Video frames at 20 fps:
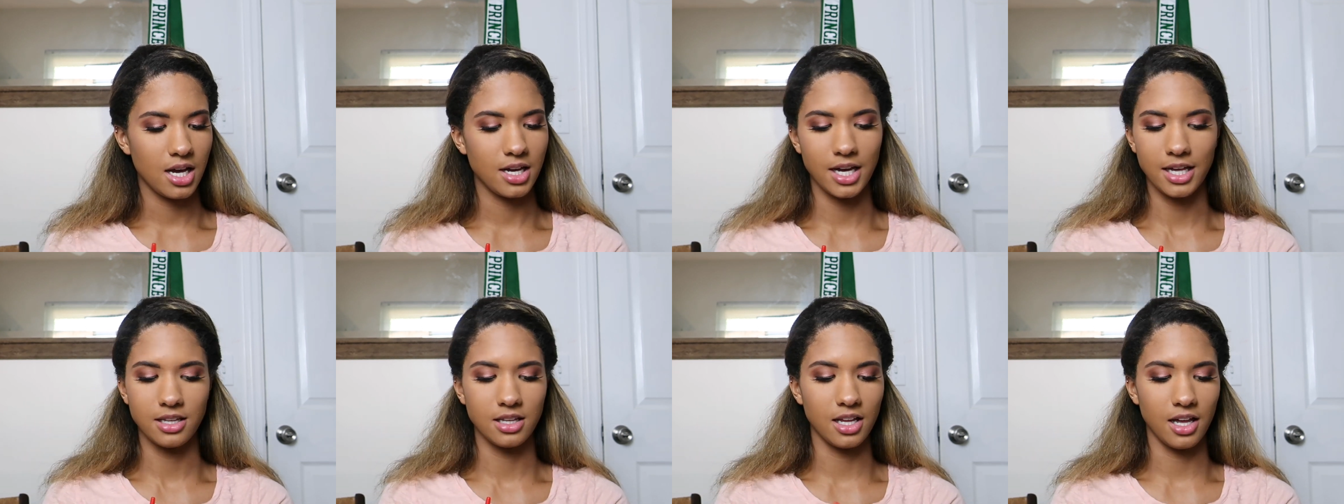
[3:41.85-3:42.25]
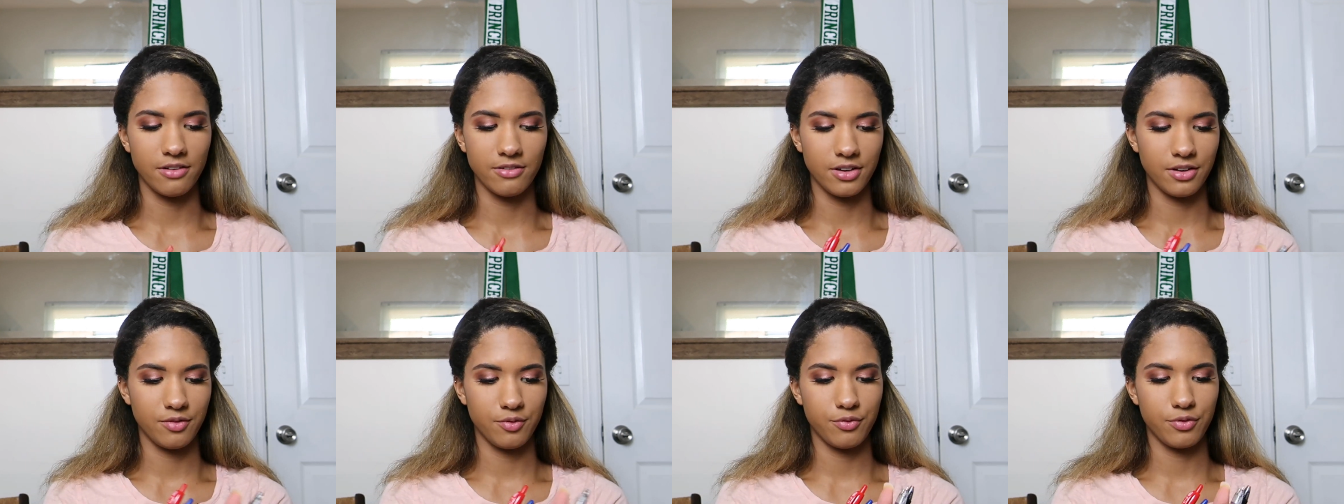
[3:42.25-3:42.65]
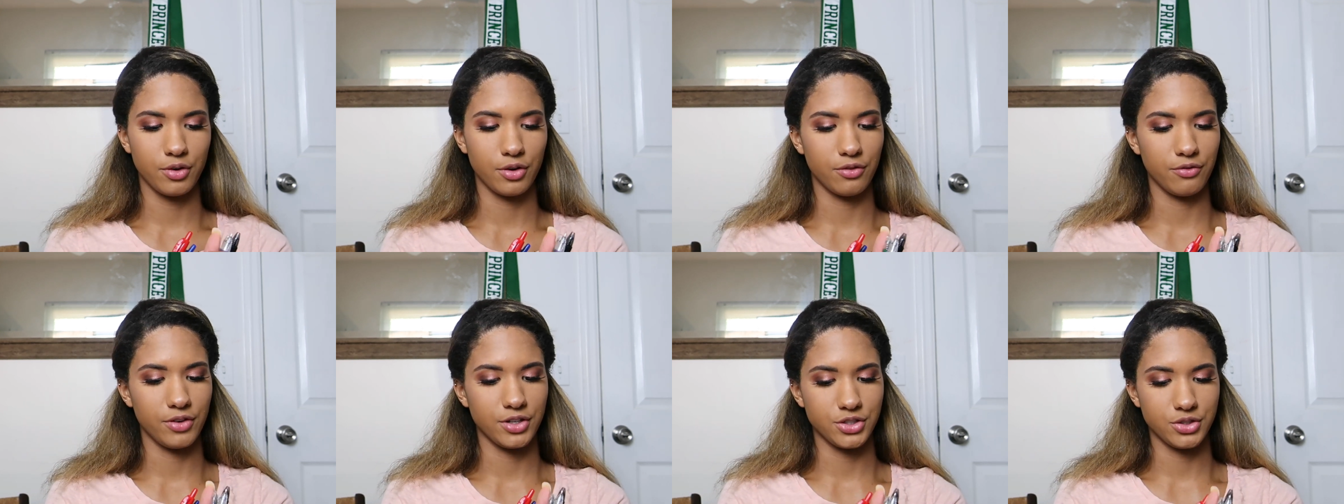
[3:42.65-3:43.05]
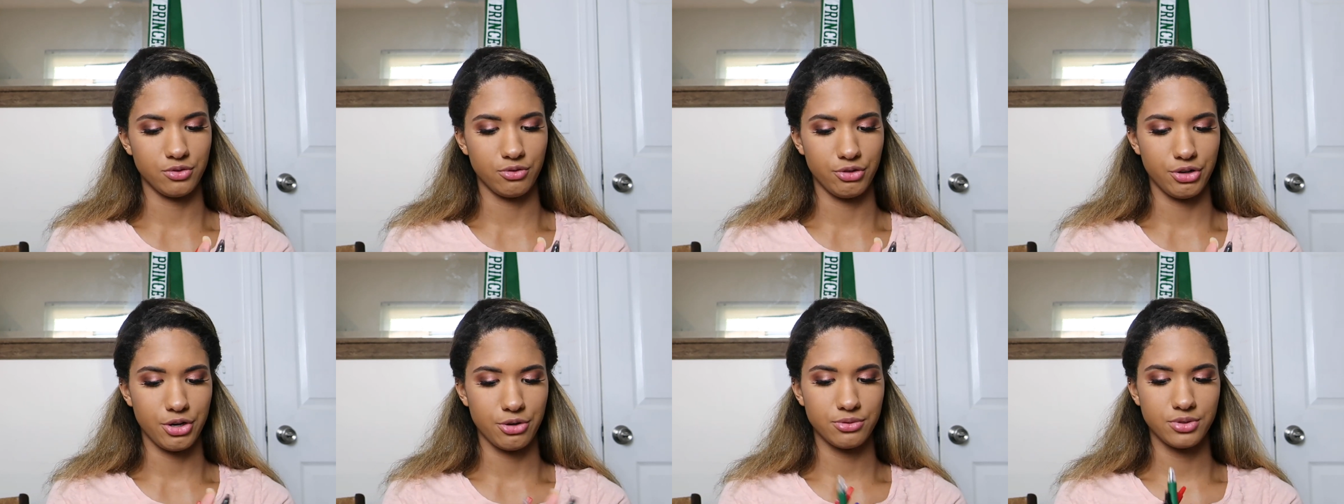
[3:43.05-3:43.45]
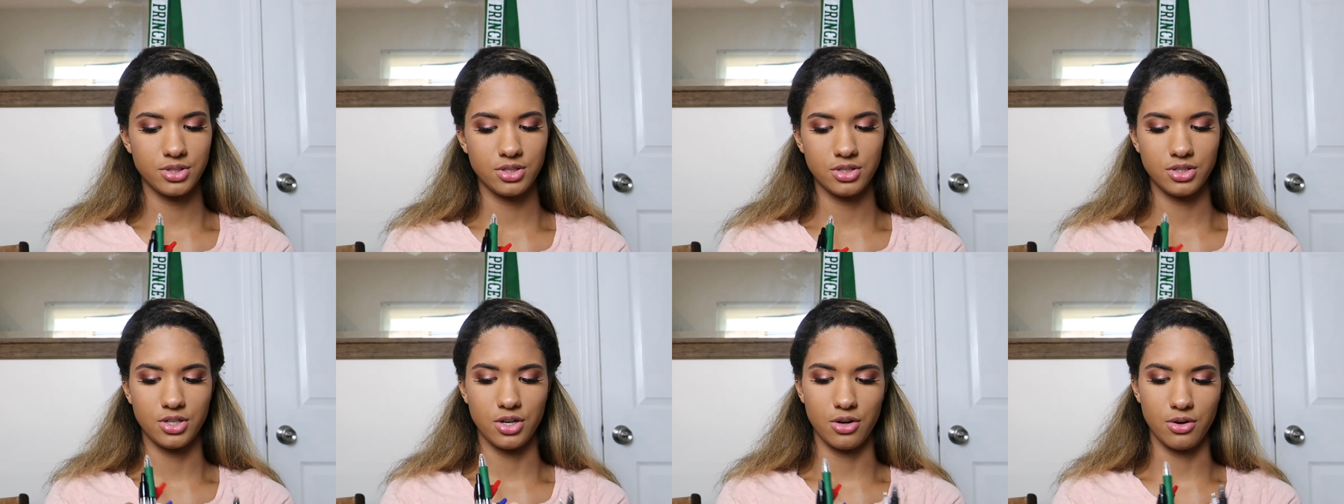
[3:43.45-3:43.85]
I love it for visual notes.
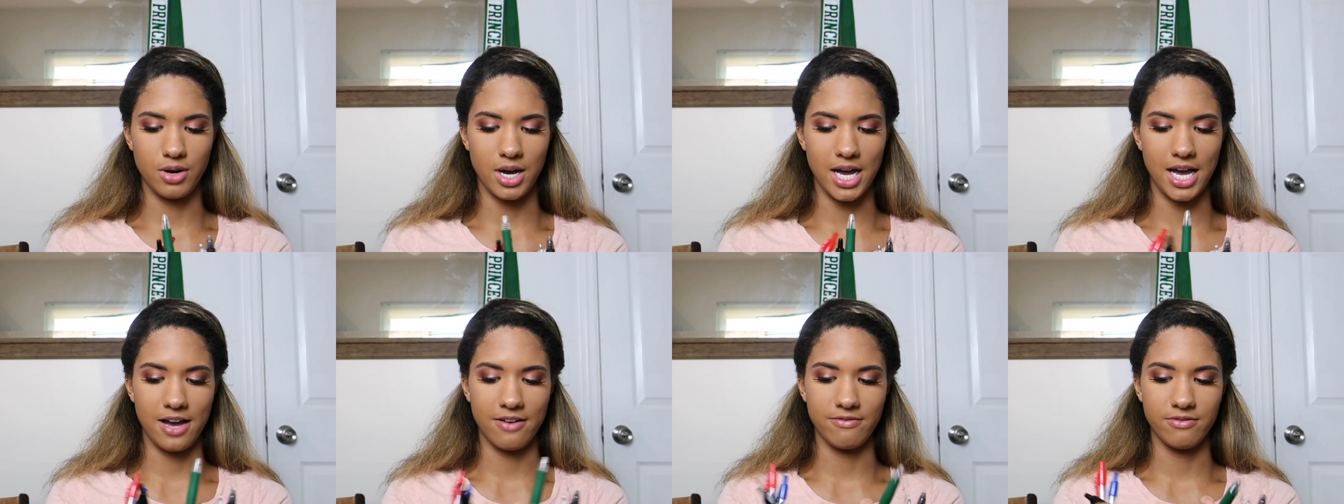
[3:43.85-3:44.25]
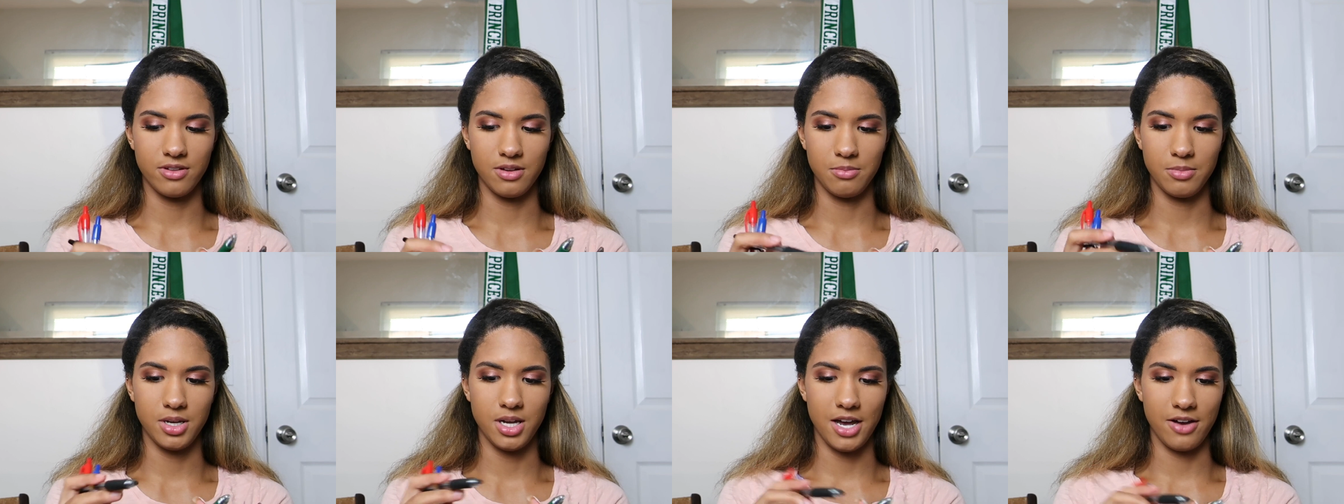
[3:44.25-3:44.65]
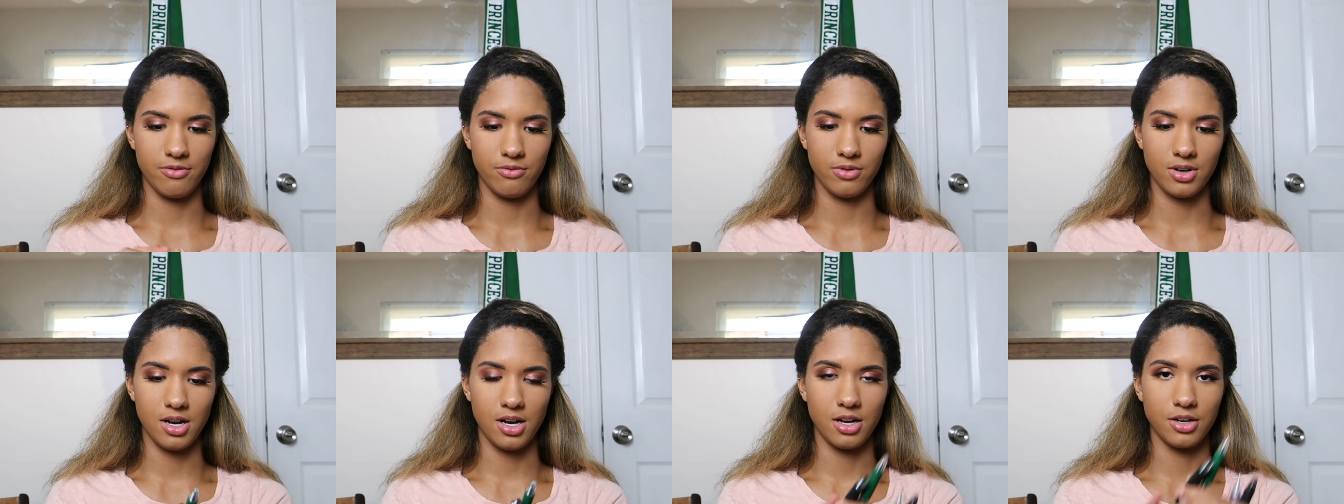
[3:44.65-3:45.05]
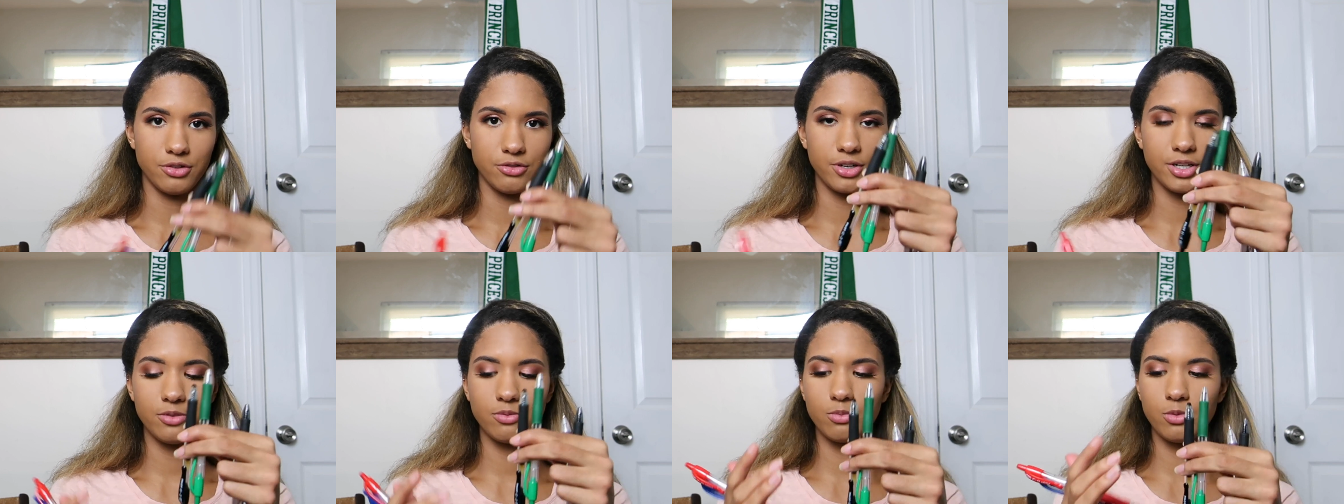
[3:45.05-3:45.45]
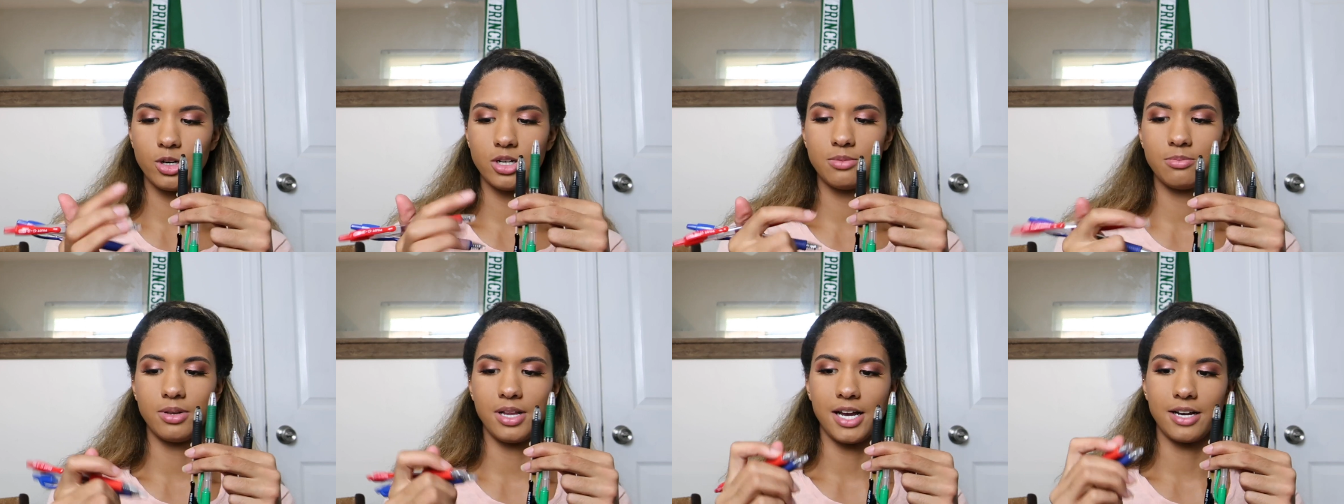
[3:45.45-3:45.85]
So I have them. I have a green
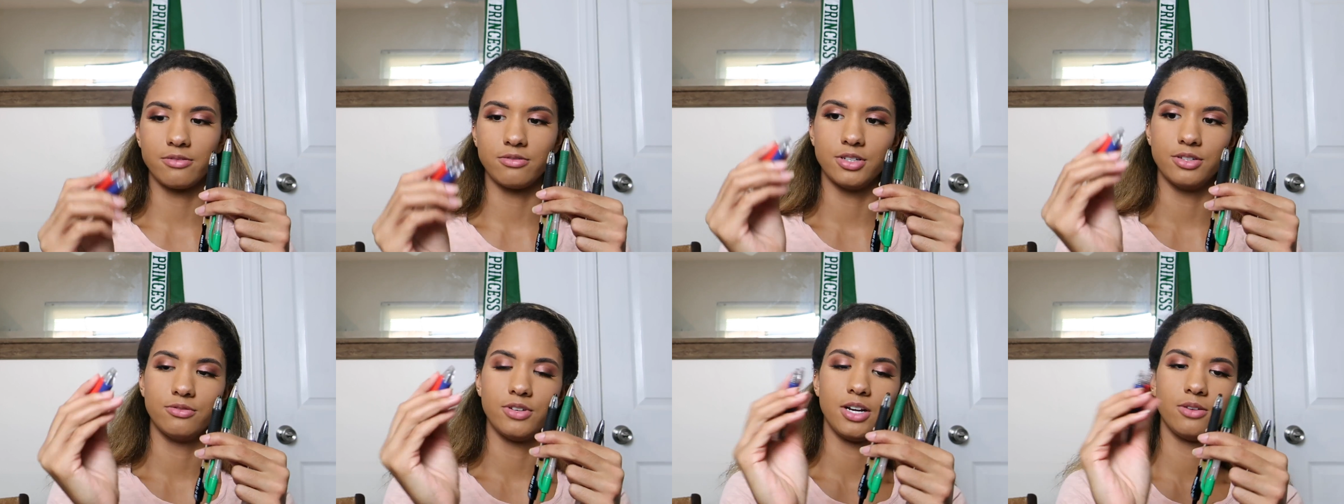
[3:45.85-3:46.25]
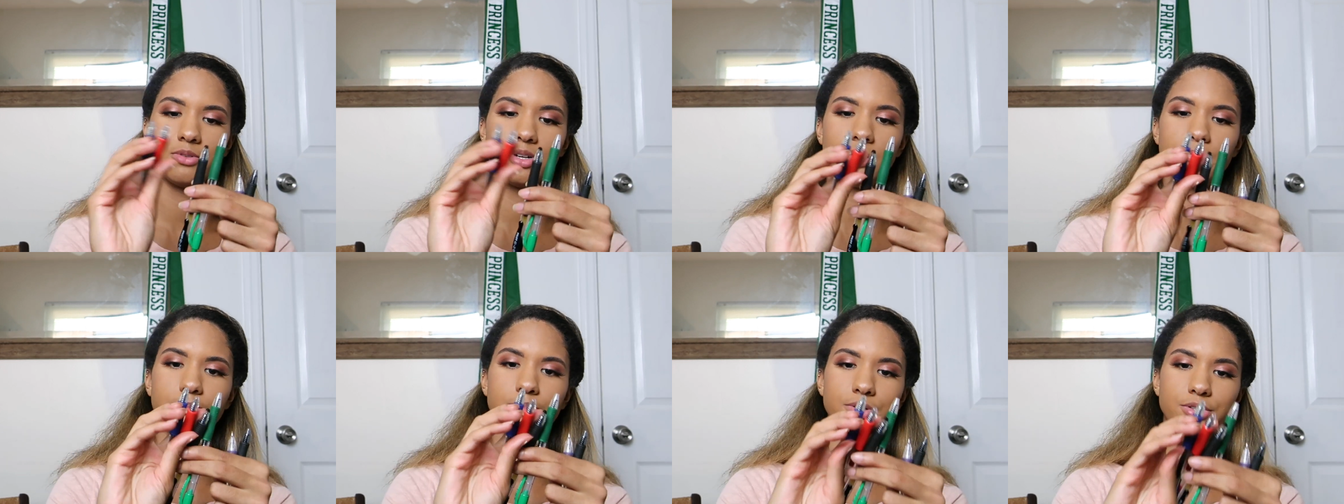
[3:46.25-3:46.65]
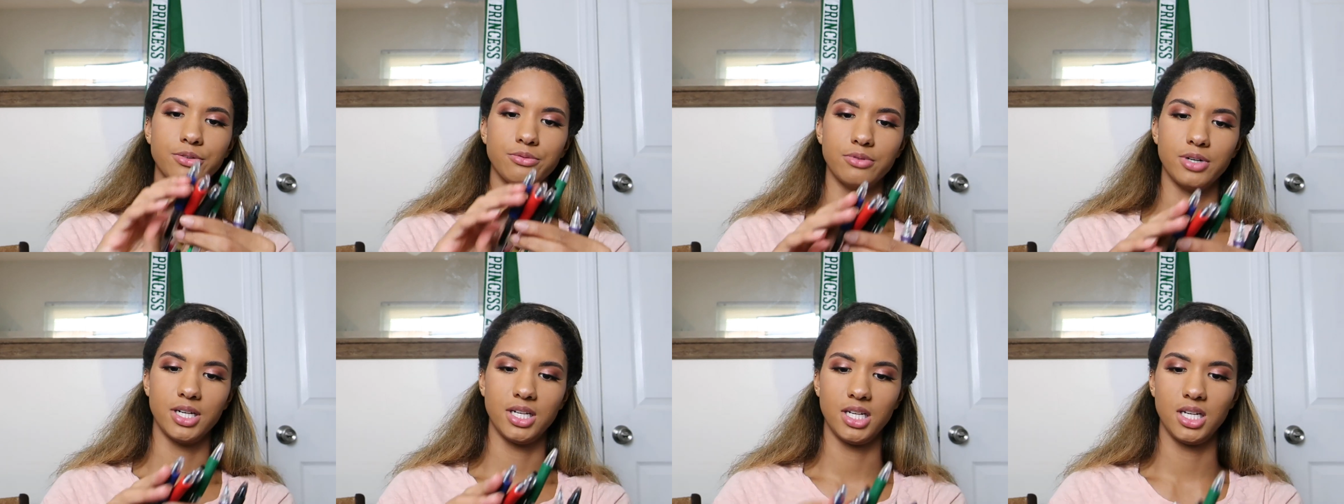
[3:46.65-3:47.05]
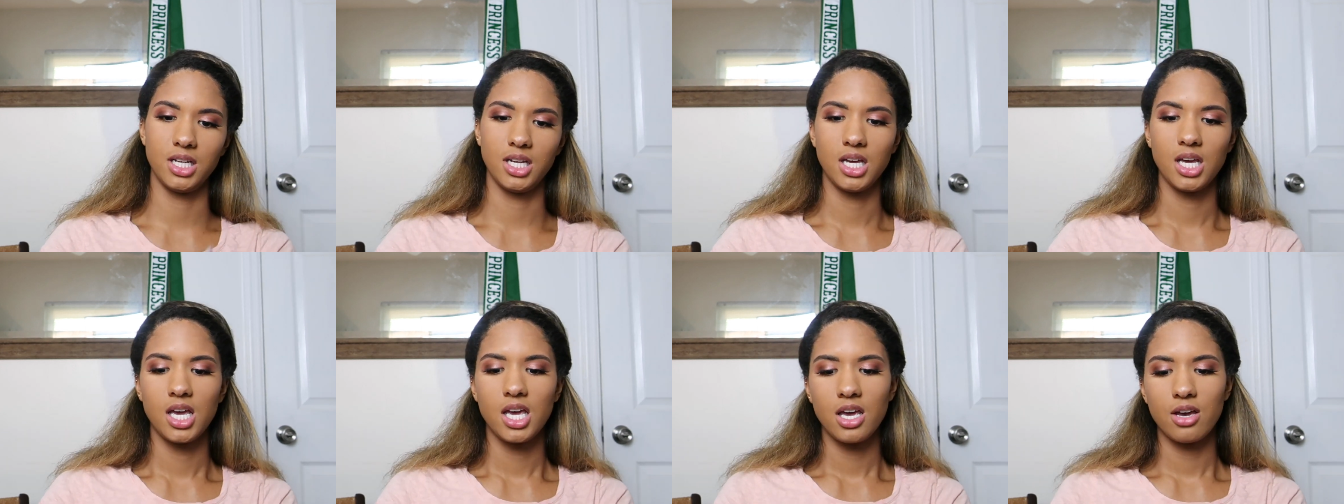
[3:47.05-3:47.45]
one, black one, red one, and blue one.